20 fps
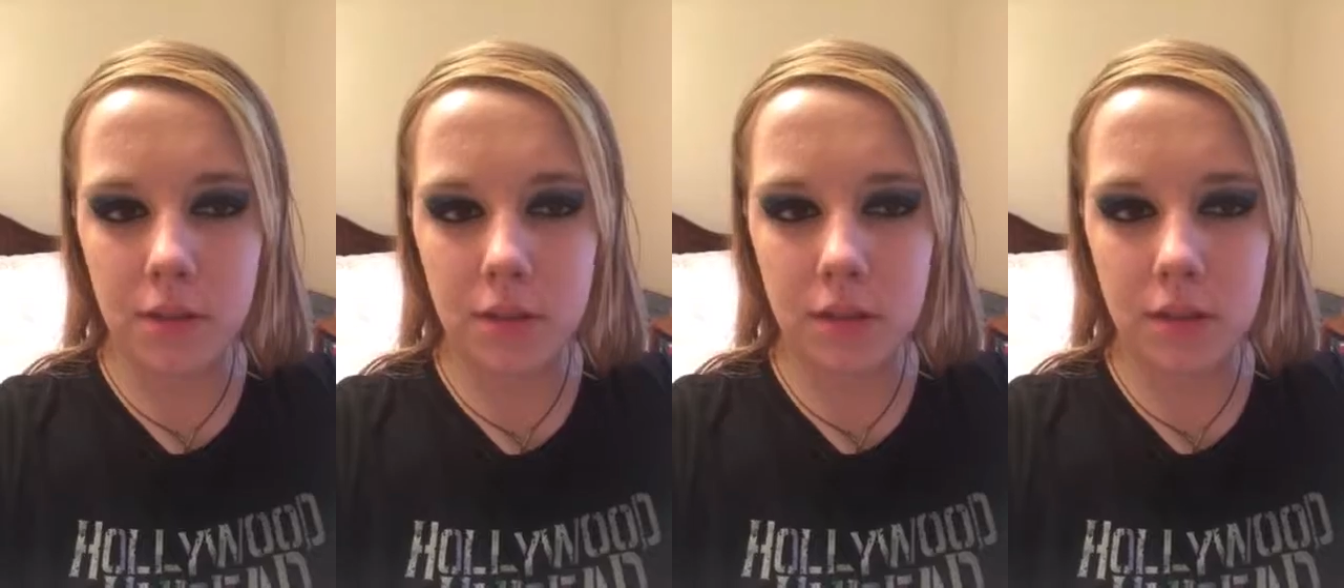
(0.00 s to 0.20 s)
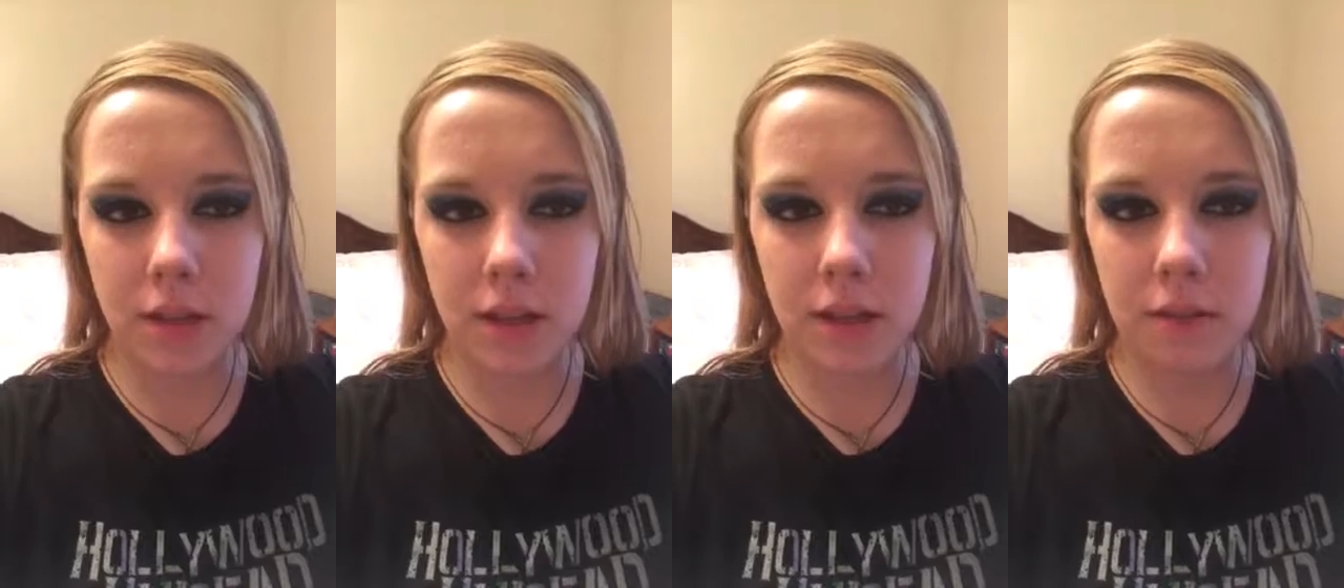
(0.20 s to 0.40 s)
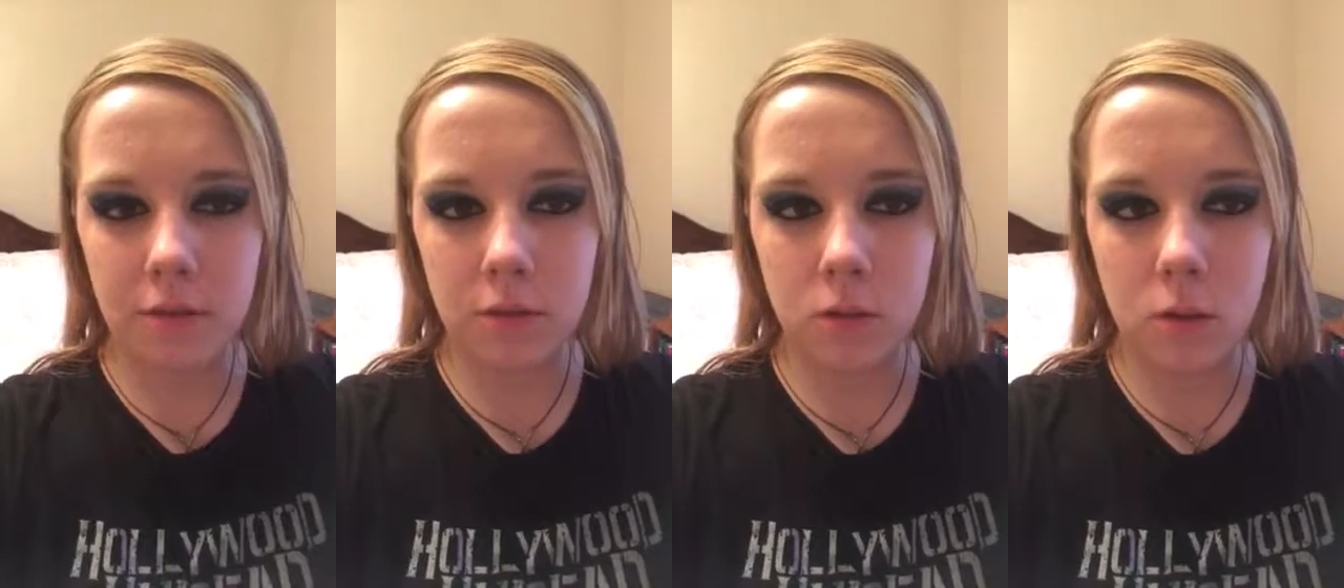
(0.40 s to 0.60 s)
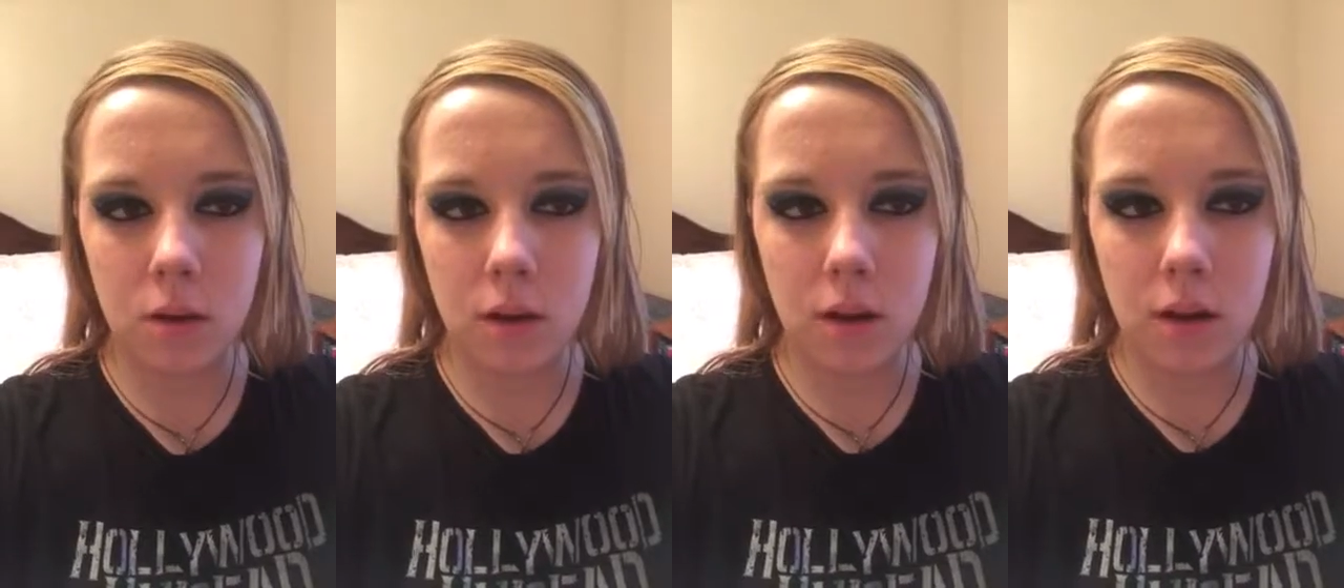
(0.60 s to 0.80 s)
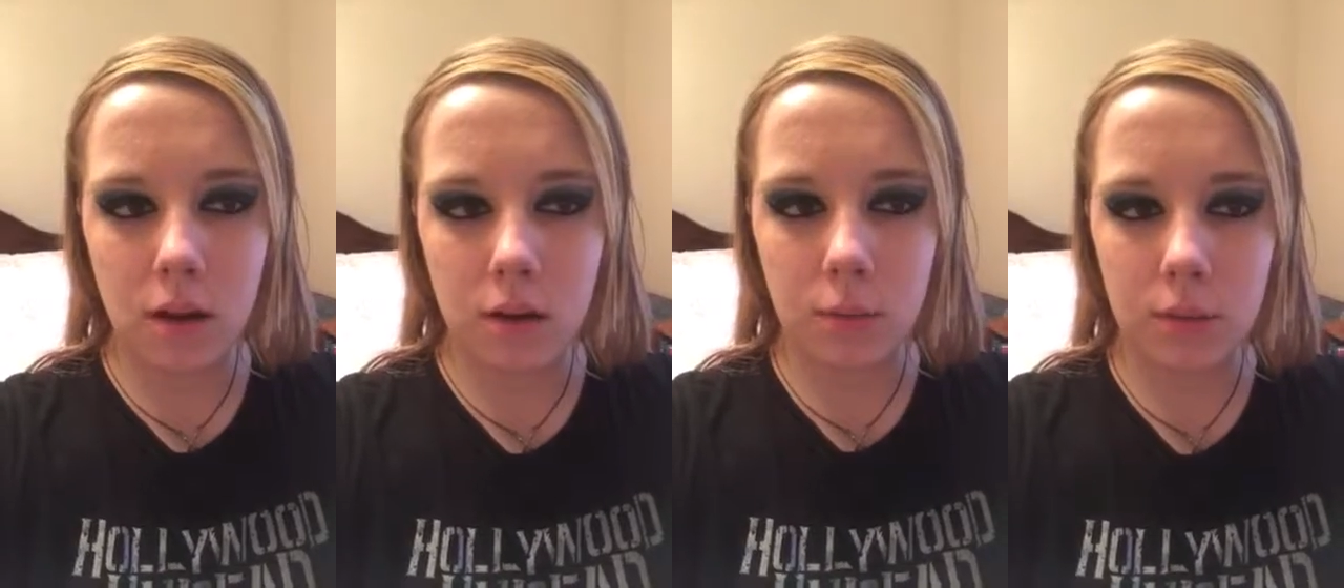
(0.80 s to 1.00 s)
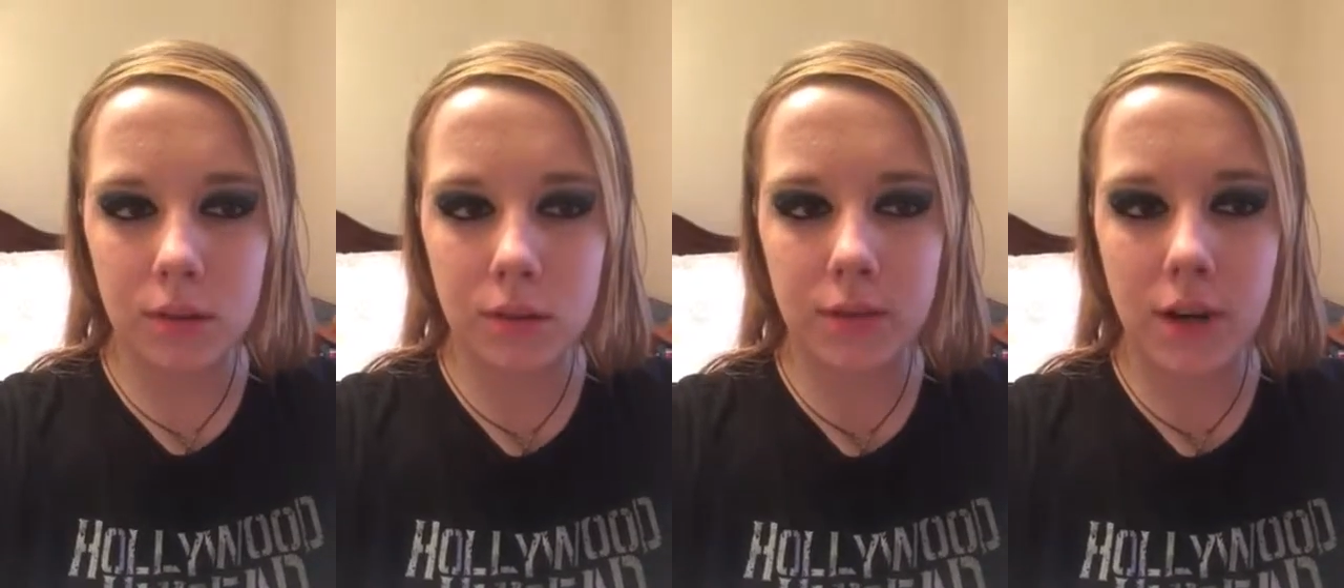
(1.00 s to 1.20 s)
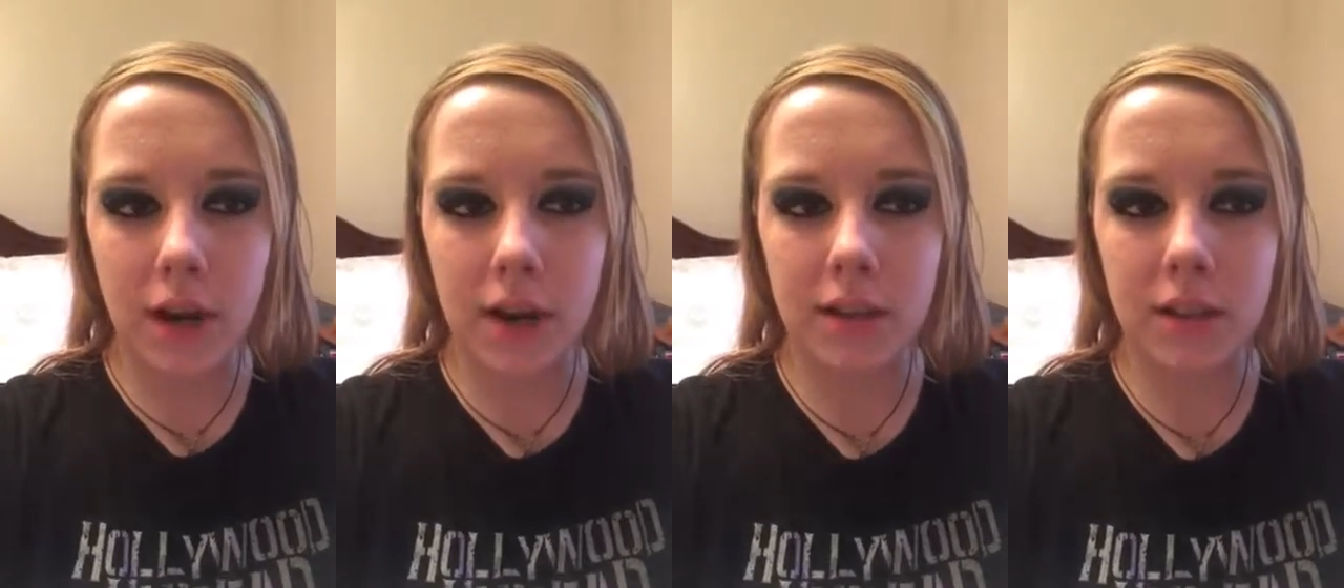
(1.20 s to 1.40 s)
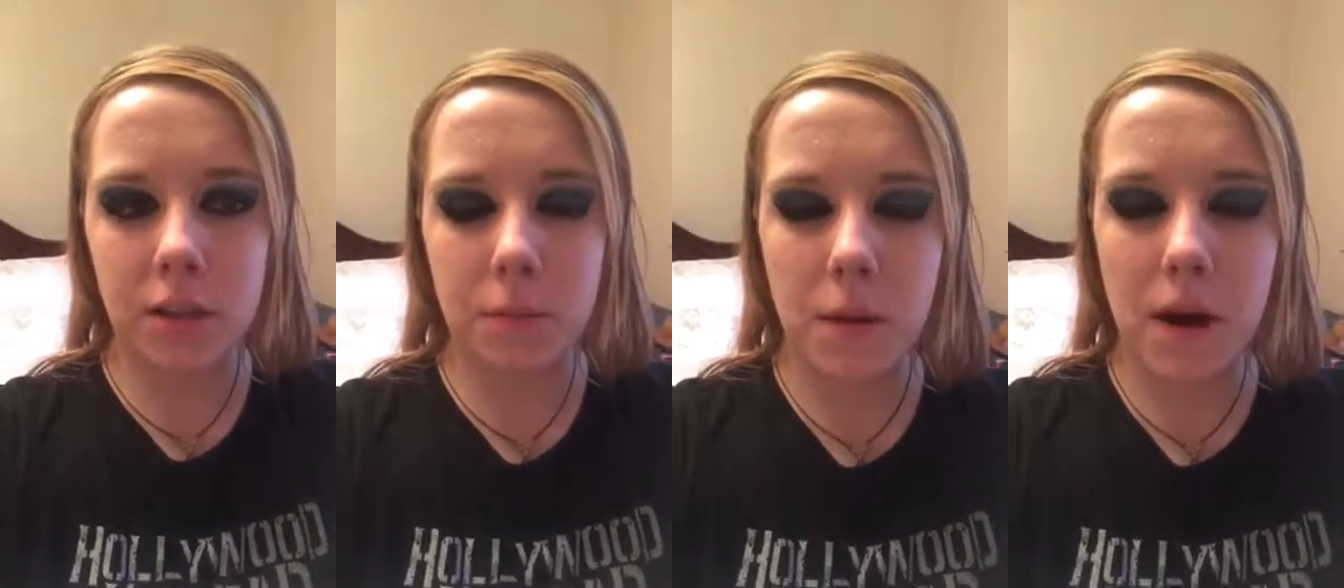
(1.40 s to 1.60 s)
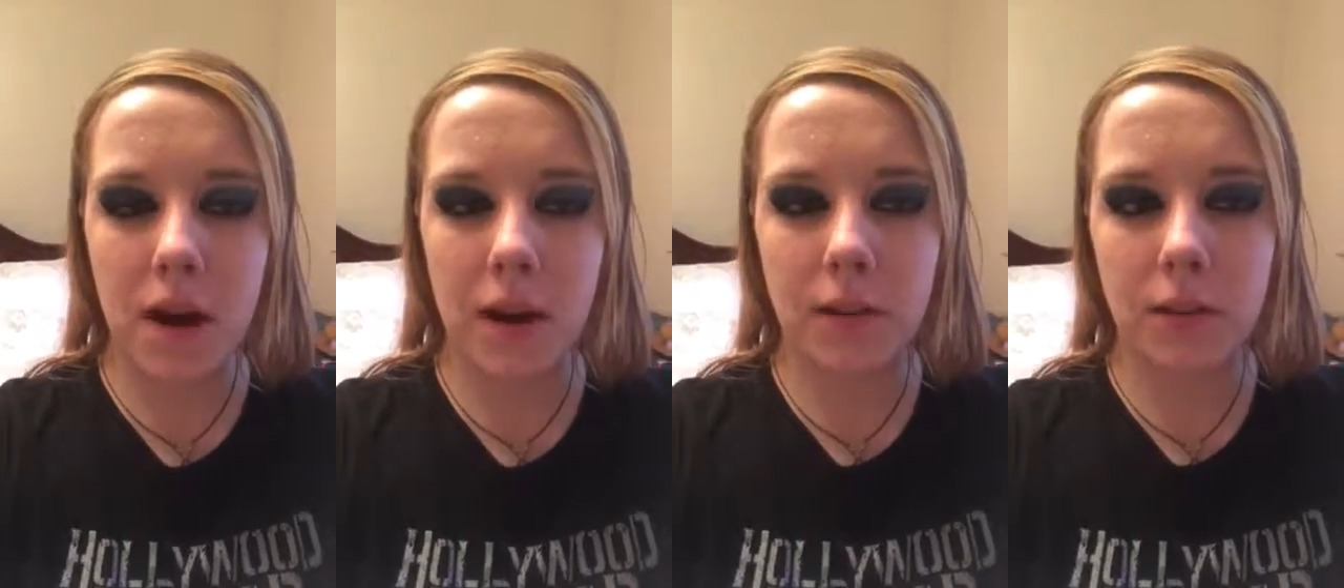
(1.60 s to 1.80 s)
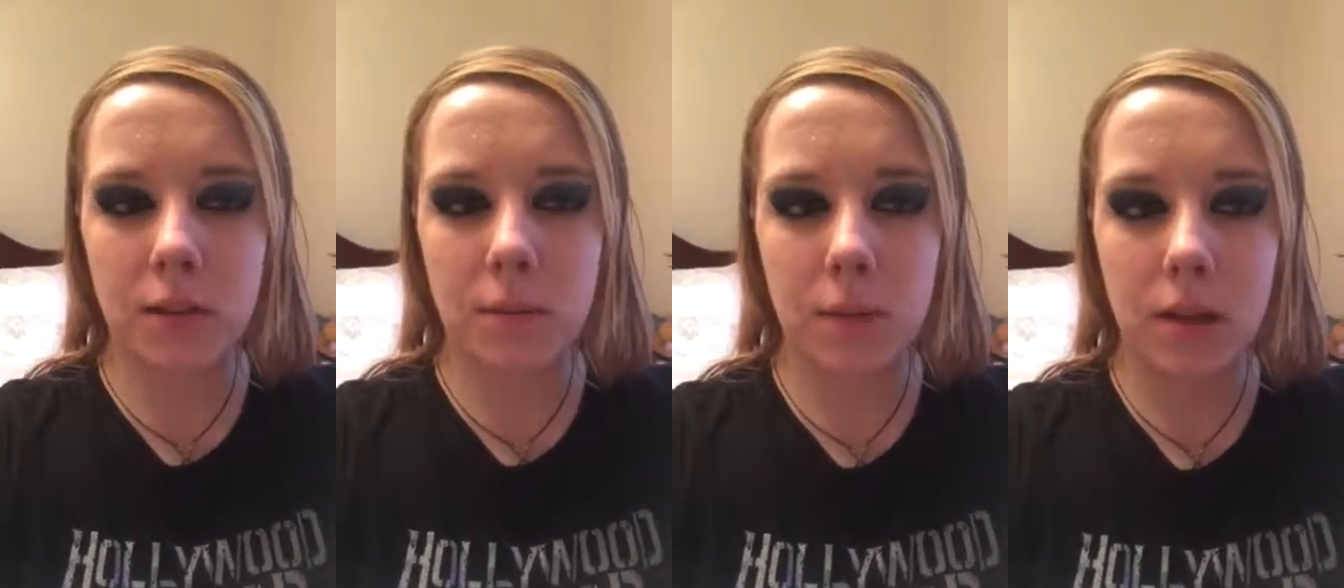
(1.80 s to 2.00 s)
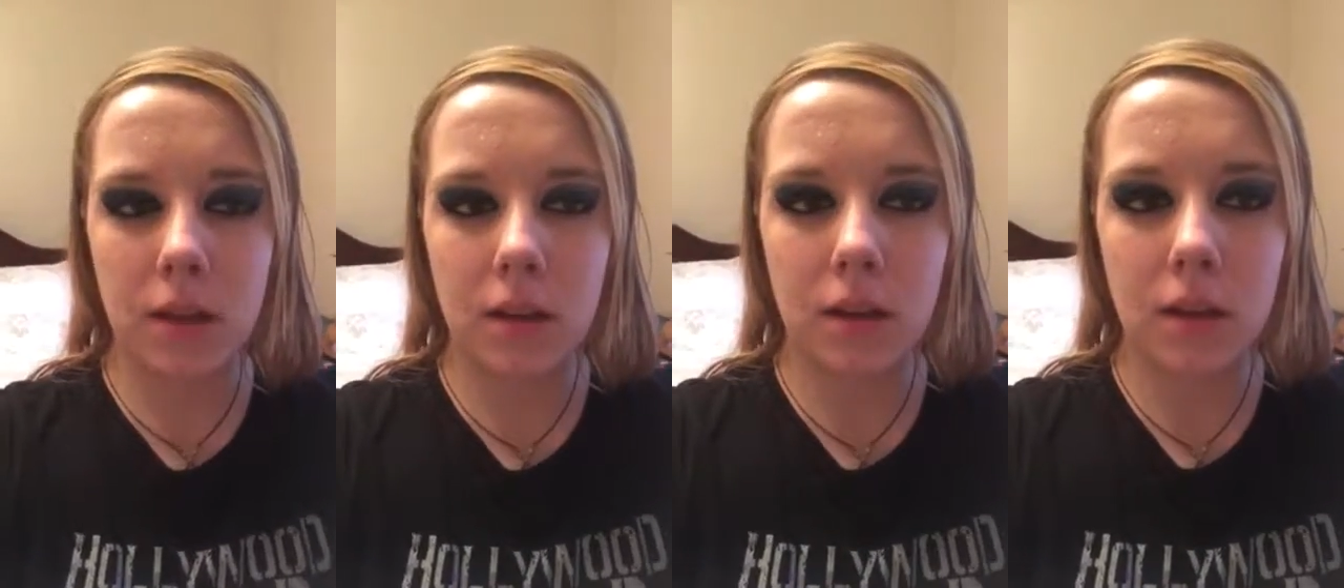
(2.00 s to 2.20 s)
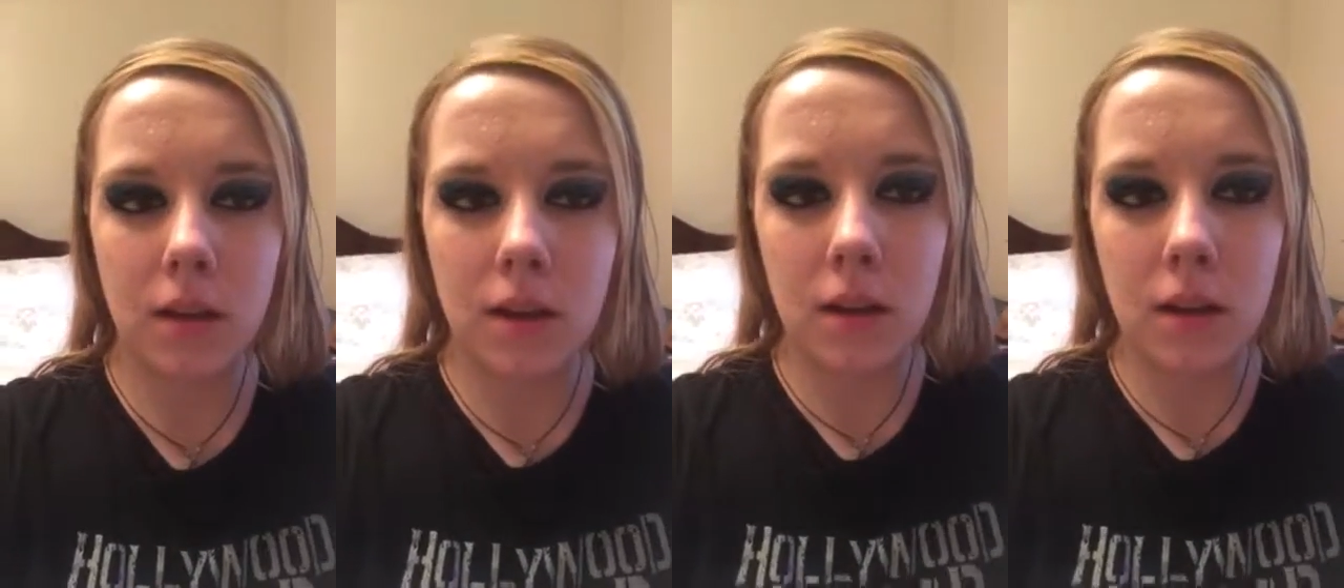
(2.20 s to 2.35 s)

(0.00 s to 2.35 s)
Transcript: slave Laura was very inspiring to me.